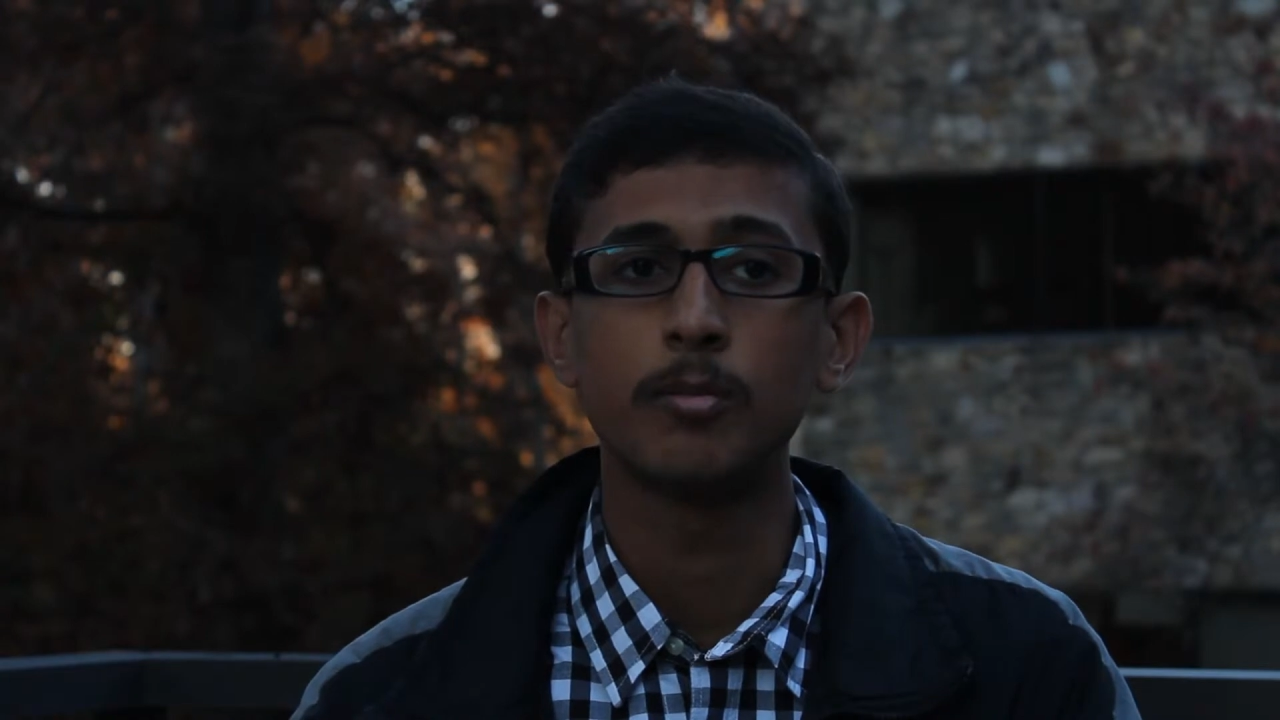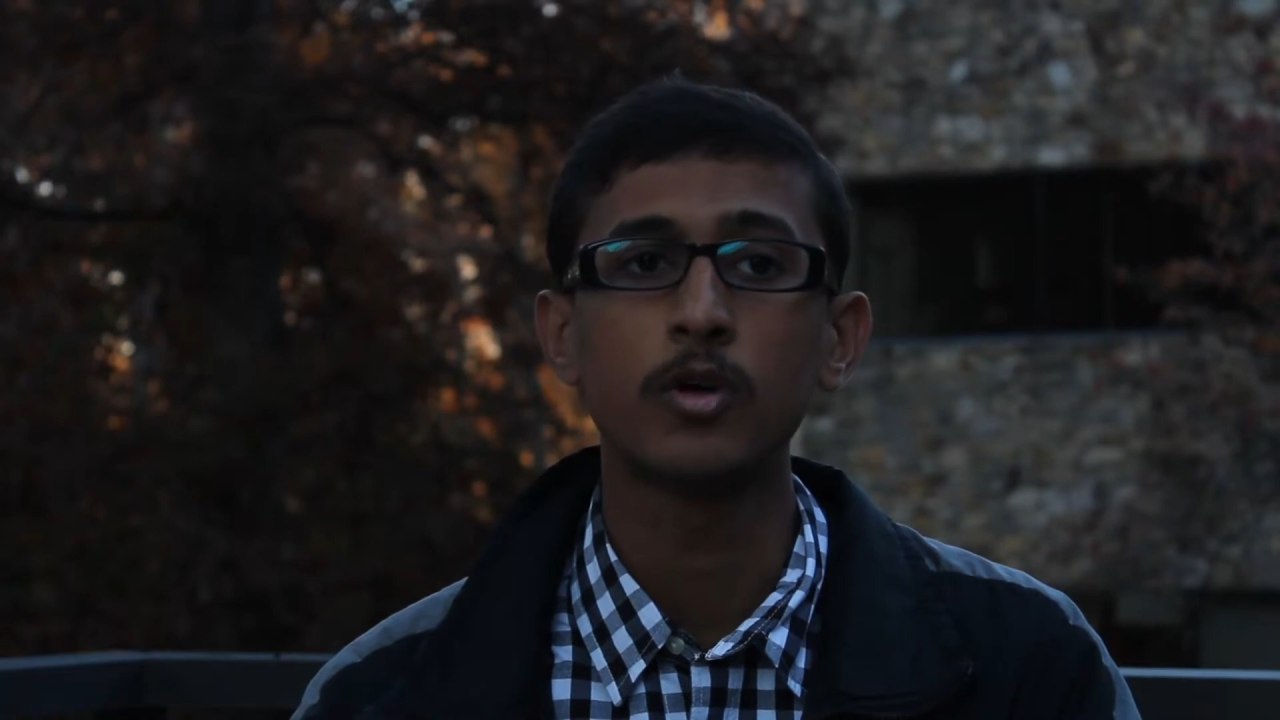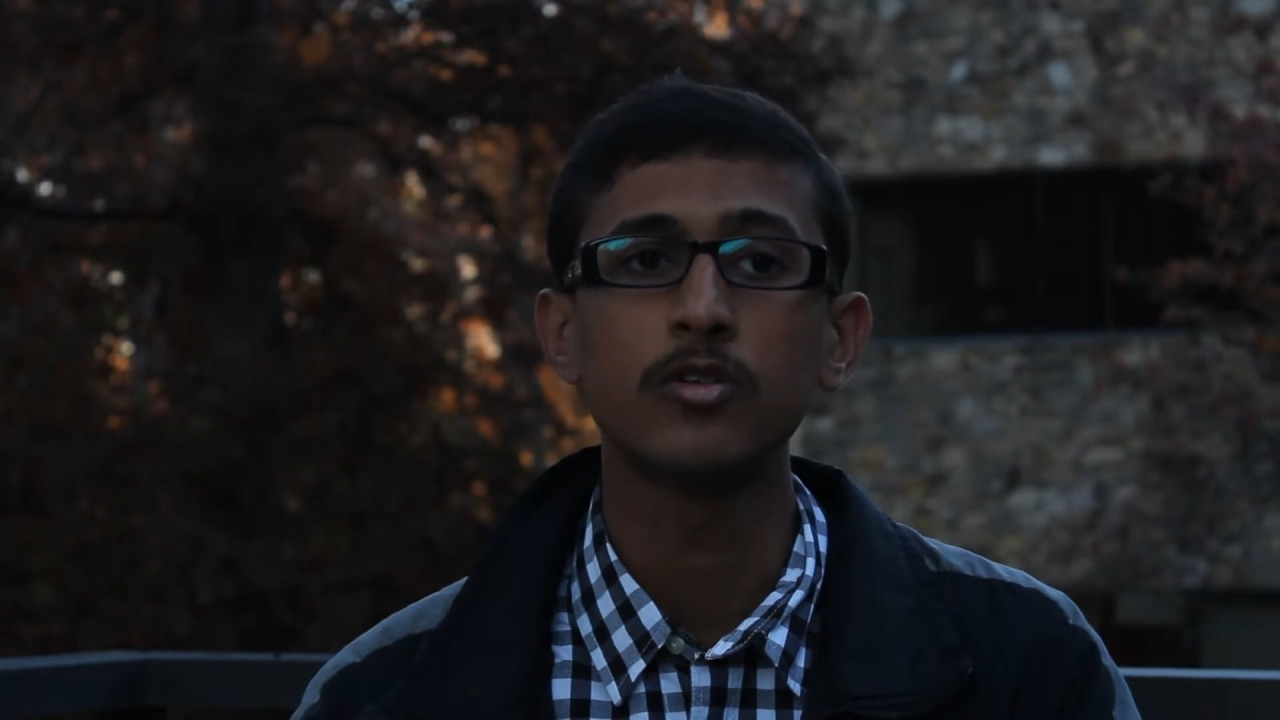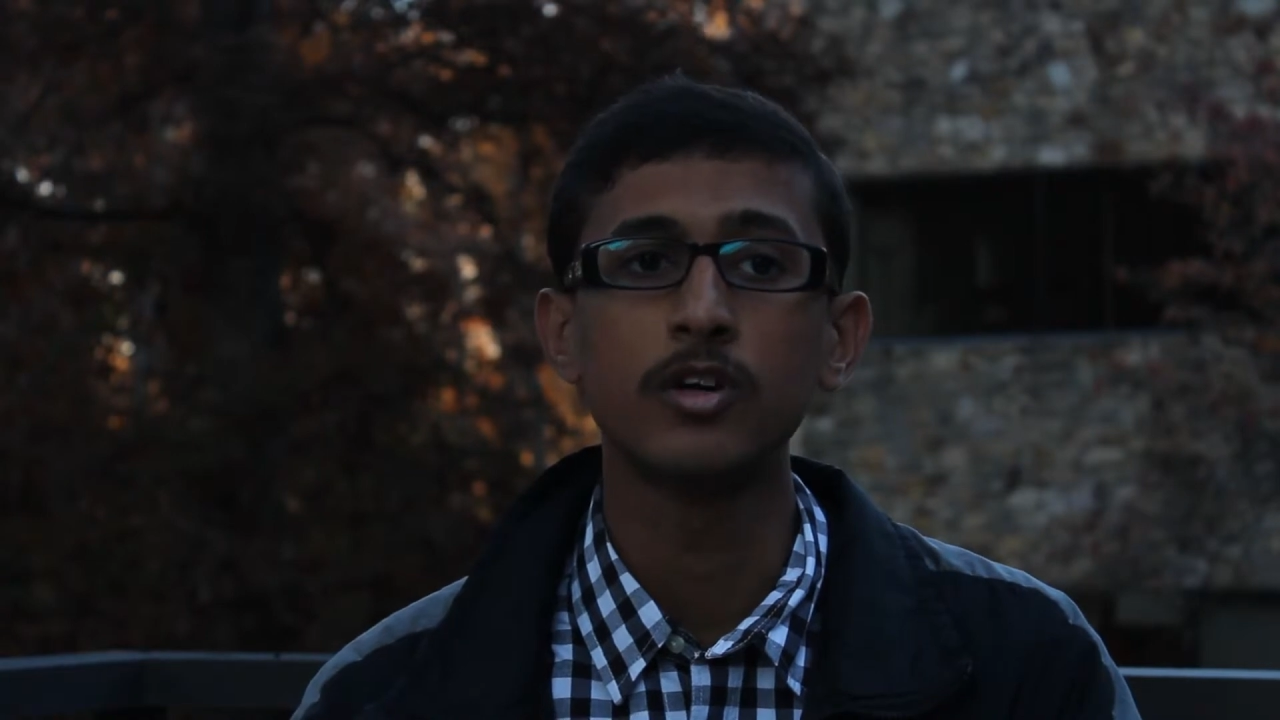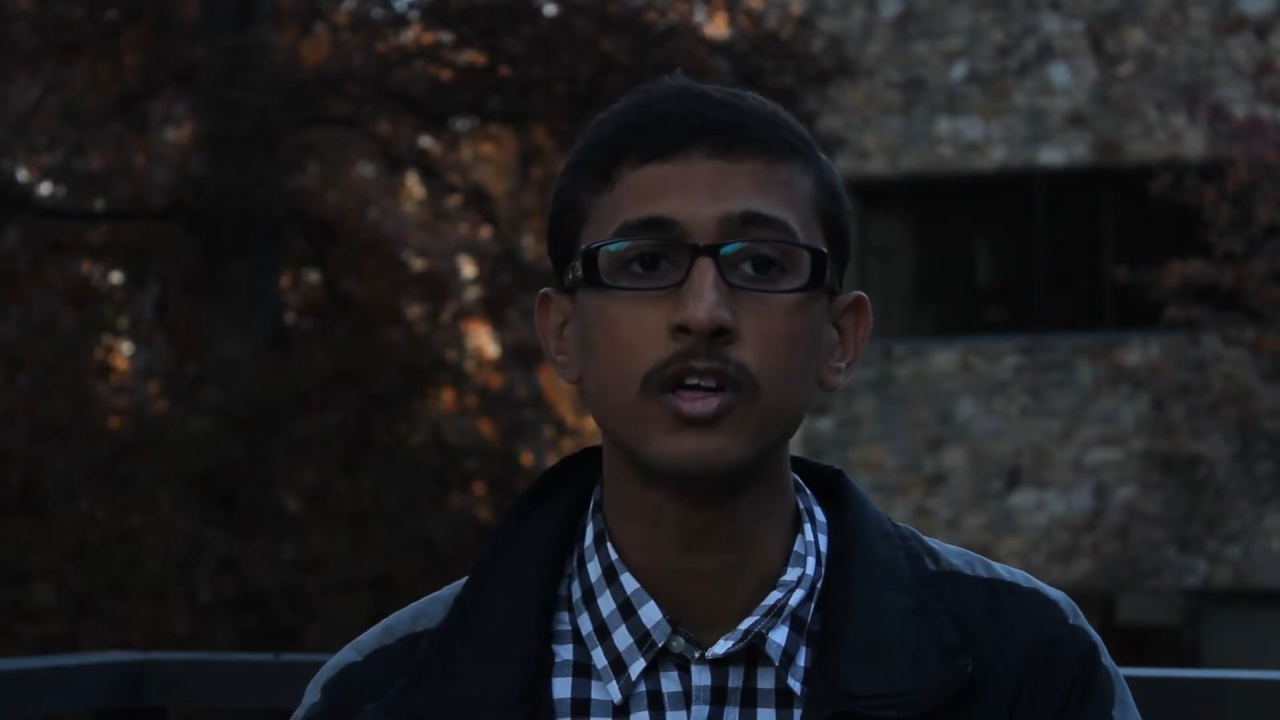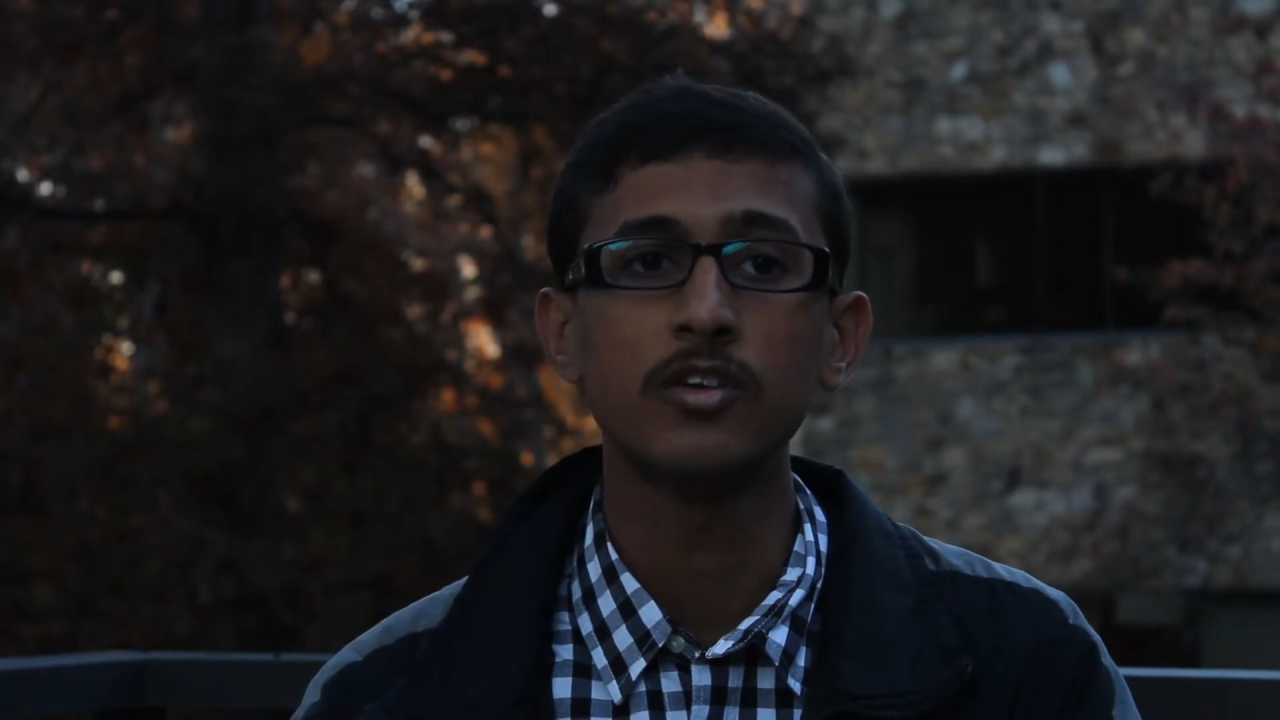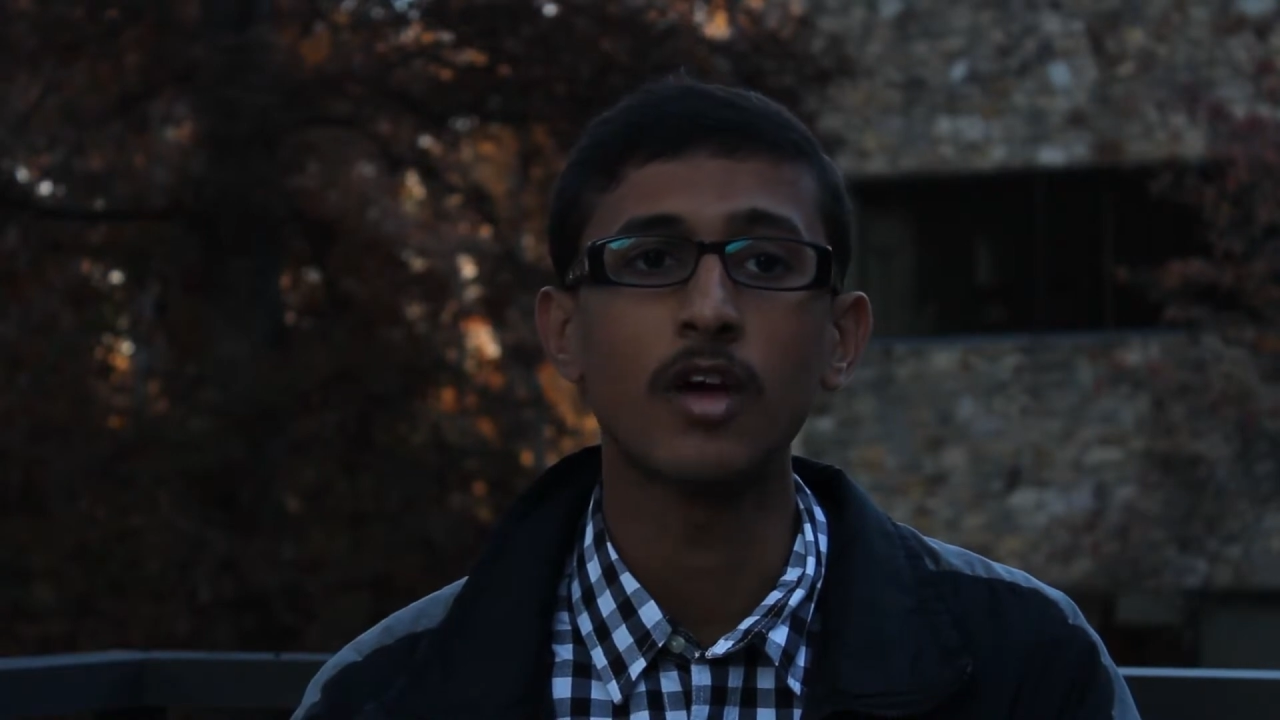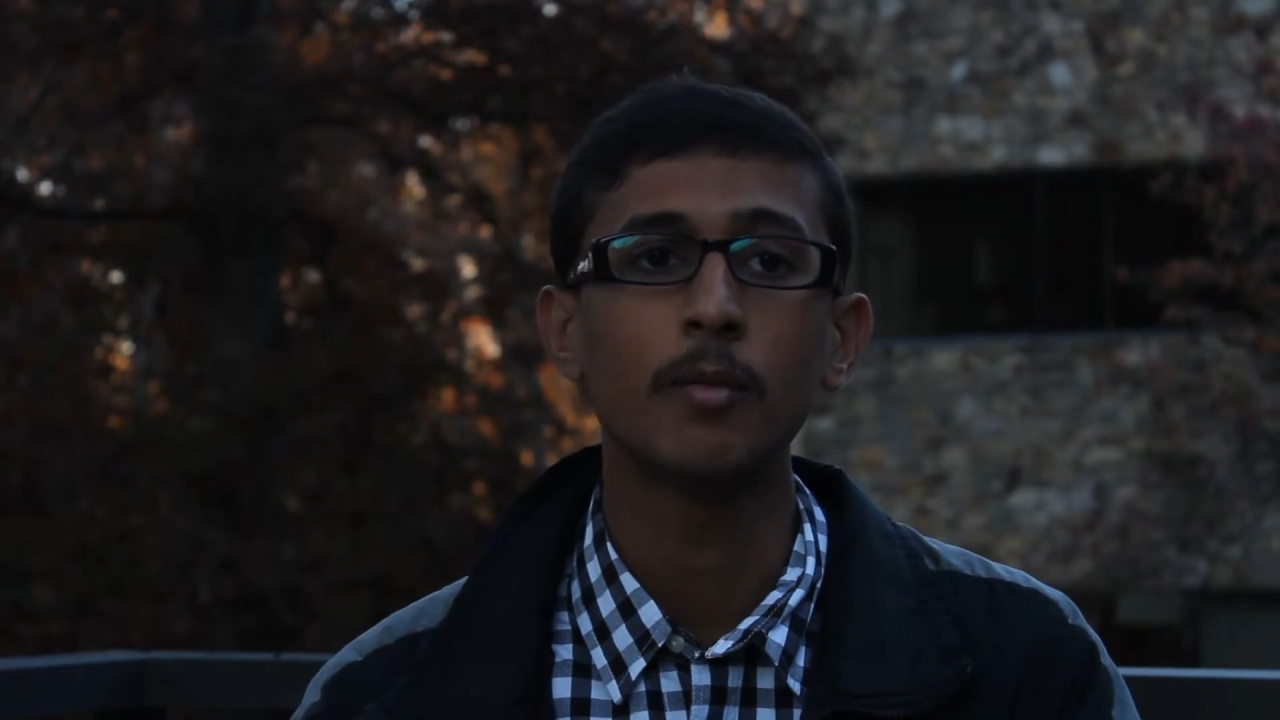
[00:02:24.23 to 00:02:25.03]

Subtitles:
opportunities